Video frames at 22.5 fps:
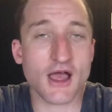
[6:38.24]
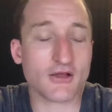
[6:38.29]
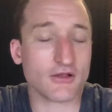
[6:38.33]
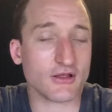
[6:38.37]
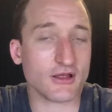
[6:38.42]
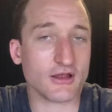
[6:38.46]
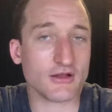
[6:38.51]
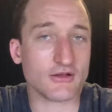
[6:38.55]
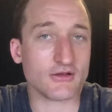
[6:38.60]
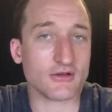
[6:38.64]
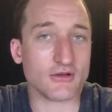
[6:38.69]

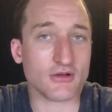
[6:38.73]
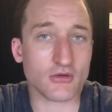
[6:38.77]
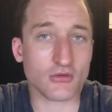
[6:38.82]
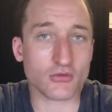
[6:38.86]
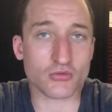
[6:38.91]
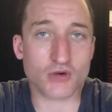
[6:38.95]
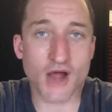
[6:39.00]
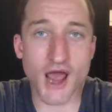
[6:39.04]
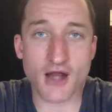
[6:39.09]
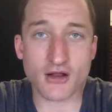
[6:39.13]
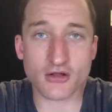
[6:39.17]
in
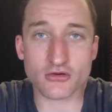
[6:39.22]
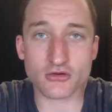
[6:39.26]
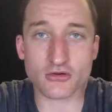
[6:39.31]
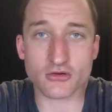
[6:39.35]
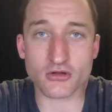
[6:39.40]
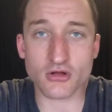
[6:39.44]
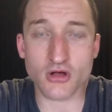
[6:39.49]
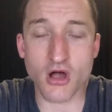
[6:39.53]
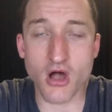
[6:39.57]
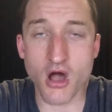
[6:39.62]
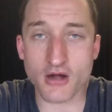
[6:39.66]

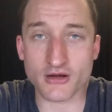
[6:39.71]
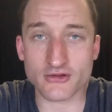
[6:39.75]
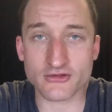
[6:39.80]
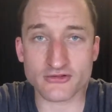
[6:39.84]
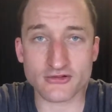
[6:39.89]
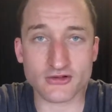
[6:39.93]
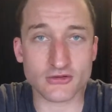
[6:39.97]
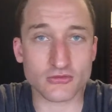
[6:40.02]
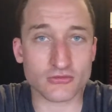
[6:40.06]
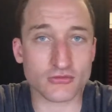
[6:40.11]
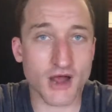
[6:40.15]
radical
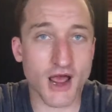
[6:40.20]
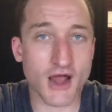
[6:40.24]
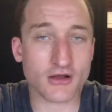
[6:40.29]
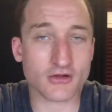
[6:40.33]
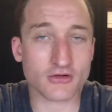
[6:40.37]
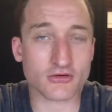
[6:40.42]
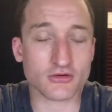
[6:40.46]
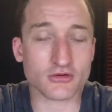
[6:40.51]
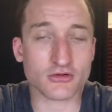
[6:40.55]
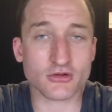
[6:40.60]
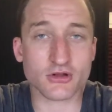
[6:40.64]
honesty,
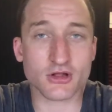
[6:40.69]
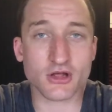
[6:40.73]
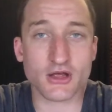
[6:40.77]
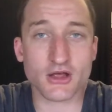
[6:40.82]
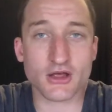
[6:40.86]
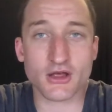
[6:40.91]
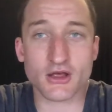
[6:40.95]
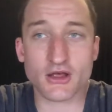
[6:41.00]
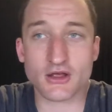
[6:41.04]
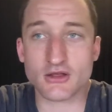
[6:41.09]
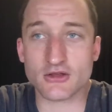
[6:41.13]
radical,
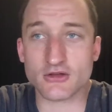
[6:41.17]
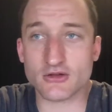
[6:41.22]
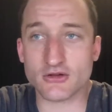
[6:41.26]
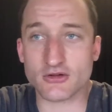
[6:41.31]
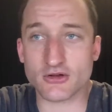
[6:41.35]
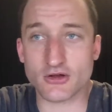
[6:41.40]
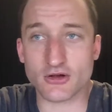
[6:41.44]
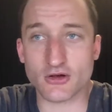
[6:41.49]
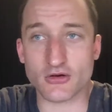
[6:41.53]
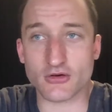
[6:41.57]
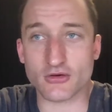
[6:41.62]
you
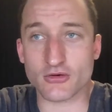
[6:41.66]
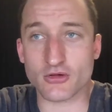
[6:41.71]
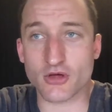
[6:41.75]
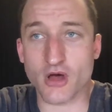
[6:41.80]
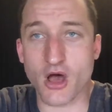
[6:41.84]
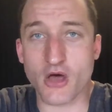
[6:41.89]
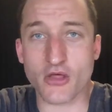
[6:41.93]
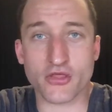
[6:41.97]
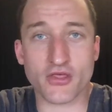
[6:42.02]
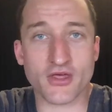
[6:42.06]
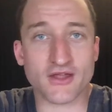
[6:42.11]
know,
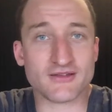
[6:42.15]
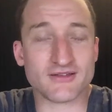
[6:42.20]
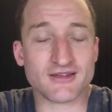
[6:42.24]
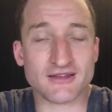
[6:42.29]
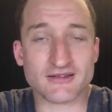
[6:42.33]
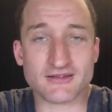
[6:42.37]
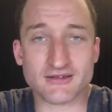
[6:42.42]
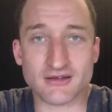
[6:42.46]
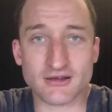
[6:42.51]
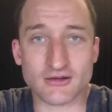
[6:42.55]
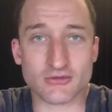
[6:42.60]

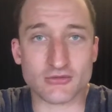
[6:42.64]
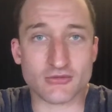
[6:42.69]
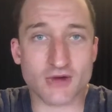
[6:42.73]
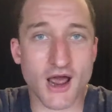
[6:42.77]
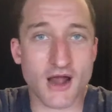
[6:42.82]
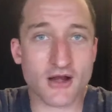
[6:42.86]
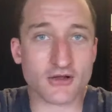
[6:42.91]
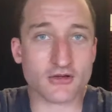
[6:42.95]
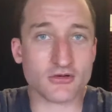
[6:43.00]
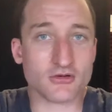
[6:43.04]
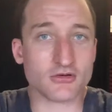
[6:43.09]
authenticity,
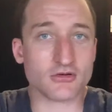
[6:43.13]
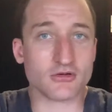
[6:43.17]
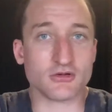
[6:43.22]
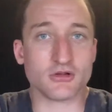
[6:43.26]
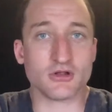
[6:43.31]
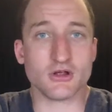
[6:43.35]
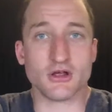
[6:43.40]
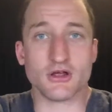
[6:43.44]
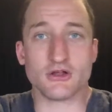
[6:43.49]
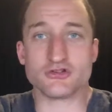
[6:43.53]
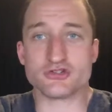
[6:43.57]
radical
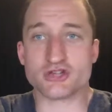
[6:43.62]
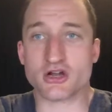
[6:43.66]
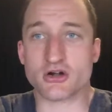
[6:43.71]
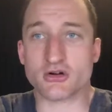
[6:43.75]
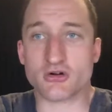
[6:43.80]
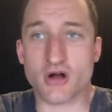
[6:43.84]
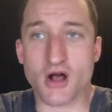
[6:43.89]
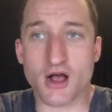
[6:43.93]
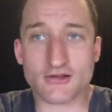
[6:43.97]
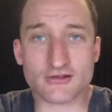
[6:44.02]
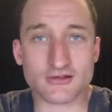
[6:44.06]

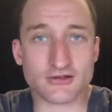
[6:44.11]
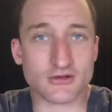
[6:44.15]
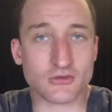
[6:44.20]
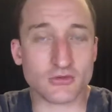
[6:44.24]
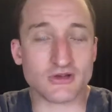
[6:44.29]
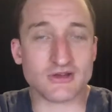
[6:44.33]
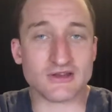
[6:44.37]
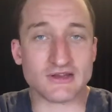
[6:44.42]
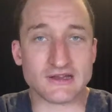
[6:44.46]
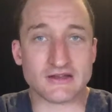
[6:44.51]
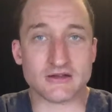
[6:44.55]
generosity. We
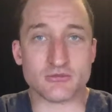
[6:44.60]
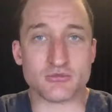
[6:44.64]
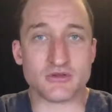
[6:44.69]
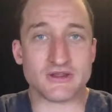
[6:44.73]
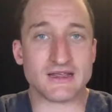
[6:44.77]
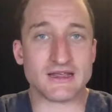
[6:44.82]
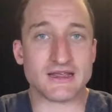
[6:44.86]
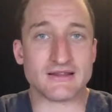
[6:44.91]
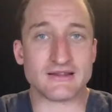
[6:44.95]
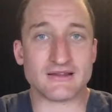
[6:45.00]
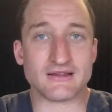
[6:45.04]
need to
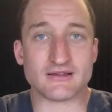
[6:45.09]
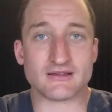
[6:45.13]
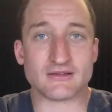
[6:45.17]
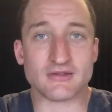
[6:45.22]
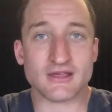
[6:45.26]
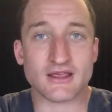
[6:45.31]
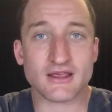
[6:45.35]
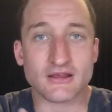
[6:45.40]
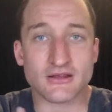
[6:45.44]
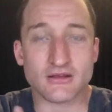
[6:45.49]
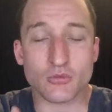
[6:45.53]
be in these
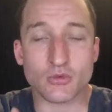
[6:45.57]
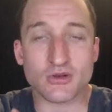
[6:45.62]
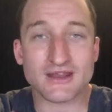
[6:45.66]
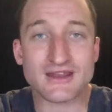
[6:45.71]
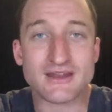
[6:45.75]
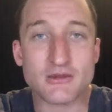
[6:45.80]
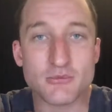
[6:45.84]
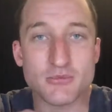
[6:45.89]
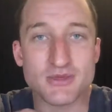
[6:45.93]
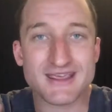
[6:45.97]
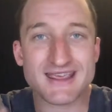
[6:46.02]
things. We need
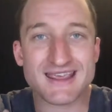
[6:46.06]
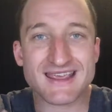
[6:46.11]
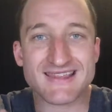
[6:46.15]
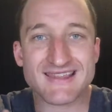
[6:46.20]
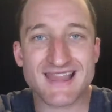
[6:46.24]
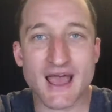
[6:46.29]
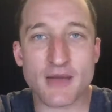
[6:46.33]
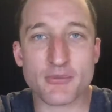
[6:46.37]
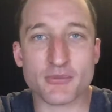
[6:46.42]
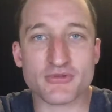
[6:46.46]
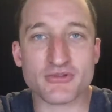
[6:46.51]
to be in
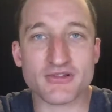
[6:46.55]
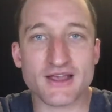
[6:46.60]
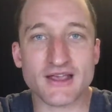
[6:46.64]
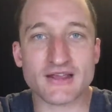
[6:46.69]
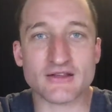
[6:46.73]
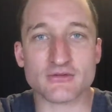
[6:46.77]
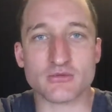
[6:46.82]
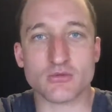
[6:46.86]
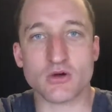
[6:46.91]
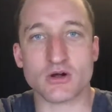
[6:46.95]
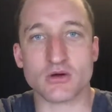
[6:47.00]
that
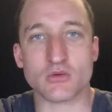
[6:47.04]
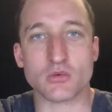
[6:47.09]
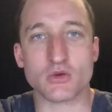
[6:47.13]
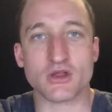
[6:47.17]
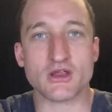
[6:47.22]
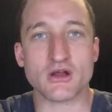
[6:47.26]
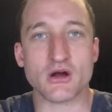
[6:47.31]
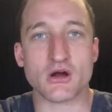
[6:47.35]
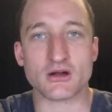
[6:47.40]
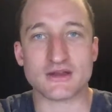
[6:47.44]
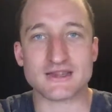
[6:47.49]
place where
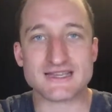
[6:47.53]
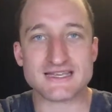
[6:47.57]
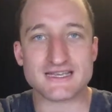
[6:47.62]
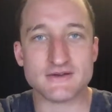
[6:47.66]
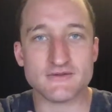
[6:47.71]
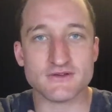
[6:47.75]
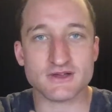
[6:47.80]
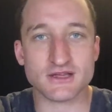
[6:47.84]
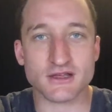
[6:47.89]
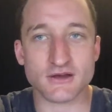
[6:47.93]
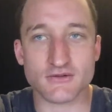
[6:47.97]
we are
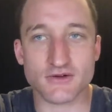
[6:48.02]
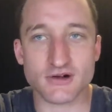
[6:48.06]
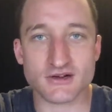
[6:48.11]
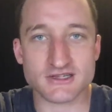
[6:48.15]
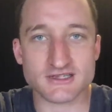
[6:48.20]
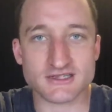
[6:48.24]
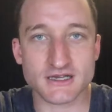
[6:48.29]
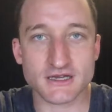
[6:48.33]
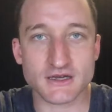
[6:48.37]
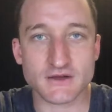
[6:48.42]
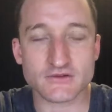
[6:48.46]
giving of
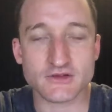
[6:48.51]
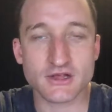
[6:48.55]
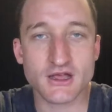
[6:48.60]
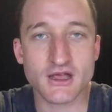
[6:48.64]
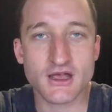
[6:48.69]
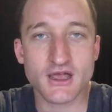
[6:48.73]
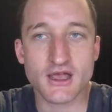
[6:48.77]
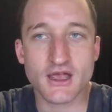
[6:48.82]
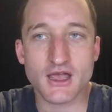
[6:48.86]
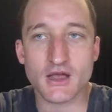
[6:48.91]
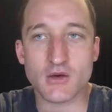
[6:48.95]
ourselves
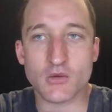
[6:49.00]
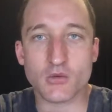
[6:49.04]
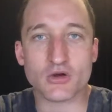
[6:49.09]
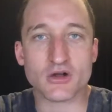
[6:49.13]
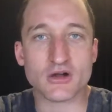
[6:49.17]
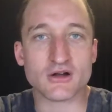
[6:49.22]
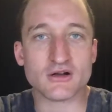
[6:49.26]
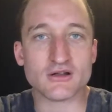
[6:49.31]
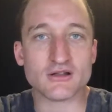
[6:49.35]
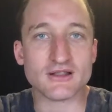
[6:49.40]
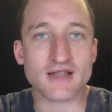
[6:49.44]
and we
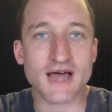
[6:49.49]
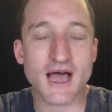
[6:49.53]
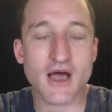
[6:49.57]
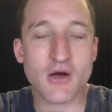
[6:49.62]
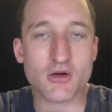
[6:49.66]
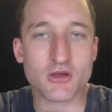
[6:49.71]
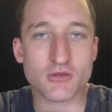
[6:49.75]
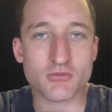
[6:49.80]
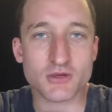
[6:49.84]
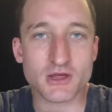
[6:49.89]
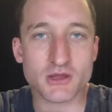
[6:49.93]
are
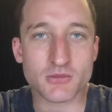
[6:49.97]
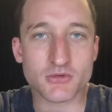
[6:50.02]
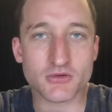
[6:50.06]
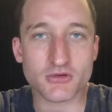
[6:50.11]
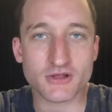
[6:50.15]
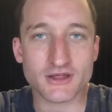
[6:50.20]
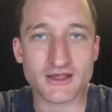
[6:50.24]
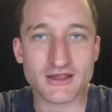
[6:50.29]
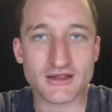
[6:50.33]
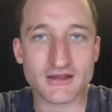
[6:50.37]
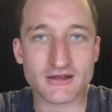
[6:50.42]
allowing people
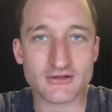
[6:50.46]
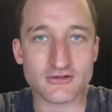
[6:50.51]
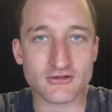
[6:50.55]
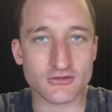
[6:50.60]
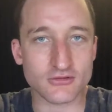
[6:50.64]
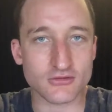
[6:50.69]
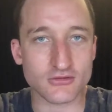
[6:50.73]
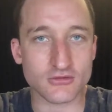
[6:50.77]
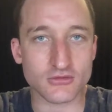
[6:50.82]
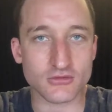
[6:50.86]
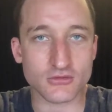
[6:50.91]

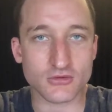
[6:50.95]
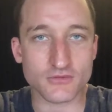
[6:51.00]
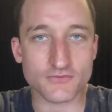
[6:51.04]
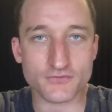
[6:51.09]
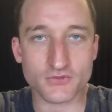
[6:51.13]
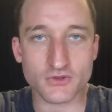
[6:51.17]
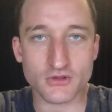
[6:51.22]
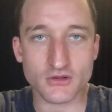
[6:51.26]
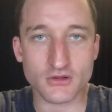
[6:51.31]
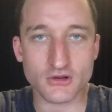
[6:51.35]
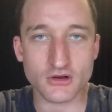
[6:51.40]
into,
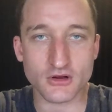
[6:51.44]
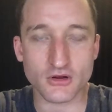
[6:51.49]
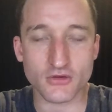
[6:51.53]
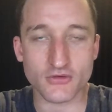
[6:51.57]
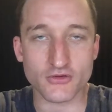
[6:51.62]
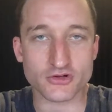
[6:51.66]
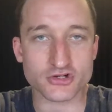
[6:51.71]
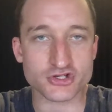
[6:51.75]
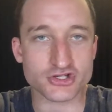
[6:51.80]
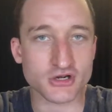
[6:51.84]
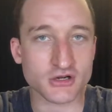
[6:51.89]
you know,
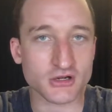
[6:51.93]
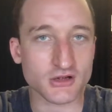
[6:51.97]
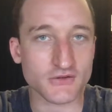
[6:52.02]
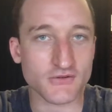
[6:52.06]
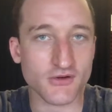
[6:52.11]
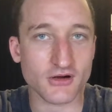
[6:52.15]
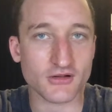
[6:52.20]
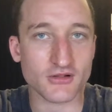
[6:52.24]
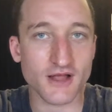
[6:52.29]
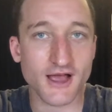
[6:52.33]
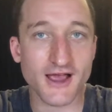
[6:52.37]
the junk of
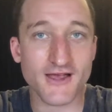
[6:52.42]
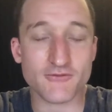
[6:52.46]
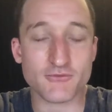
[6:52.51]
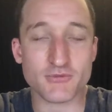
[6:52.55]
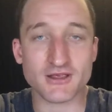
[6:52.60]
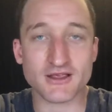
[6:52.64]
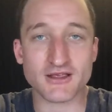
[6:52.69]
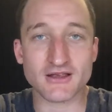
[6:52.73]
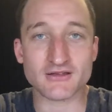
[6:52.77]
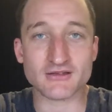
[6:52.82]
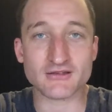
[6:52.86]
our life,
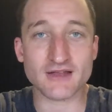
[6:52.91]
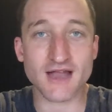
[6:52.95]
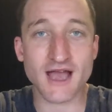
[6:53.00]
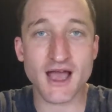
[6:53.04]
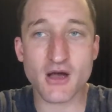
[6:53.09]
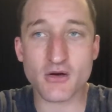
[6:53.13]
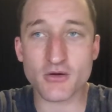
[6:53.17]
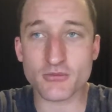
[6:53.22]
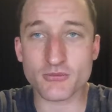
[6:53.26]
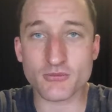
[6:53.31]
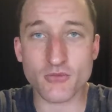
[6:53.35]
because
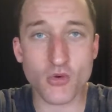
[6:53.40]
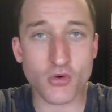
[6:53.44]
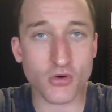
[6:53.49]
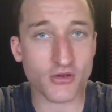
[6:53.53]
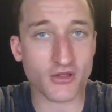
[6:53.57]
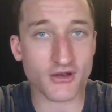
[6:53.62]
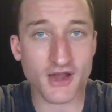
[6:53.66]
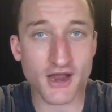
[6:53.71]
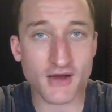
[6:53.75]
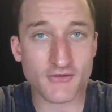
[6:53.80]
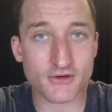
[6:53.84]
now more
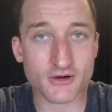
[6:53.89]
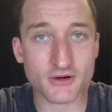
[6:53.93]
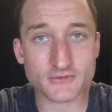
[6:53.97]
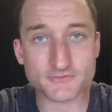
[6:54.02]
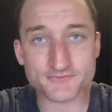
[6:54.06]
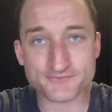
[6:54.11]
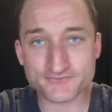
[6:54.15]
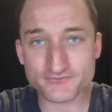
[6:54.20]
than ever